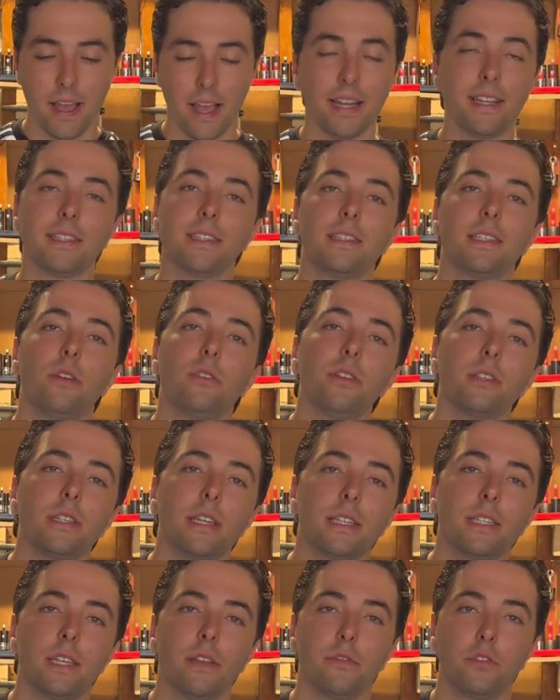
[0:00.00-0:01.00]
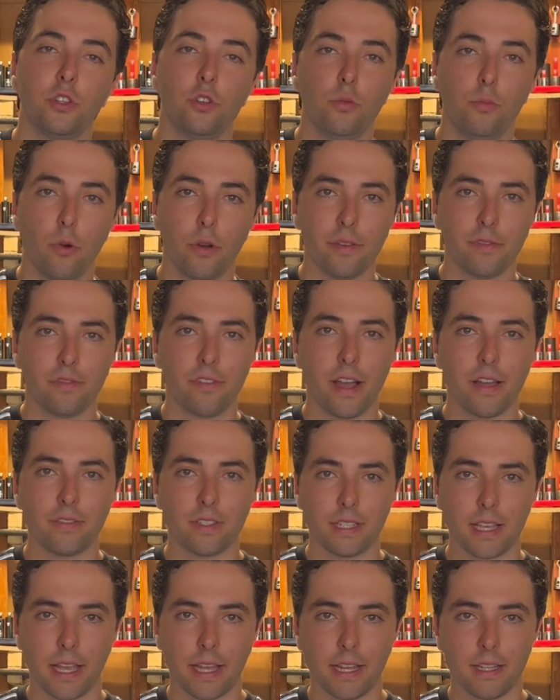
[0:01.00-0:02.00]
It does a 0 to 60 of 2.5
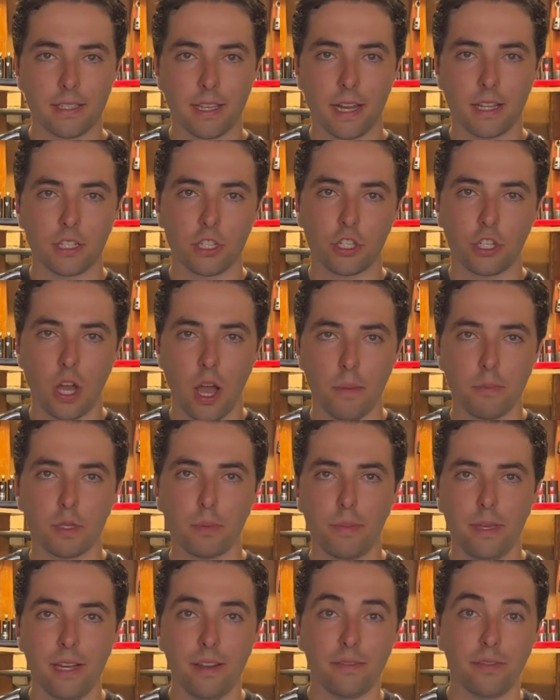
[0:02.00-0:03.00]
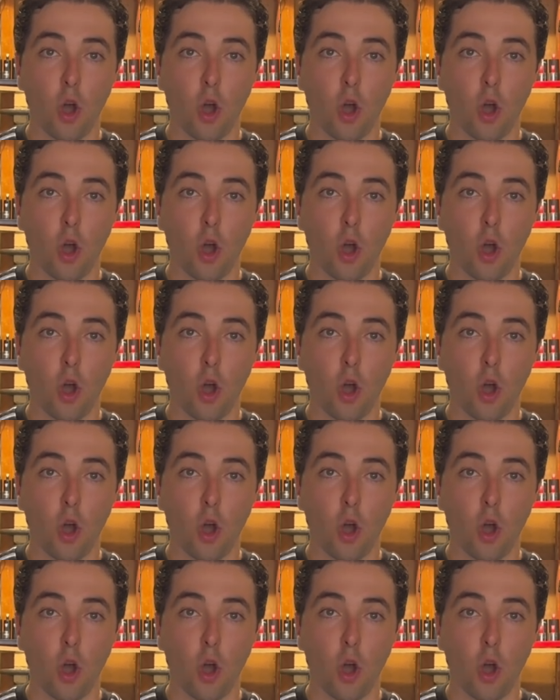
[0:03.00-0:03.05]
seconds. It has a top speed of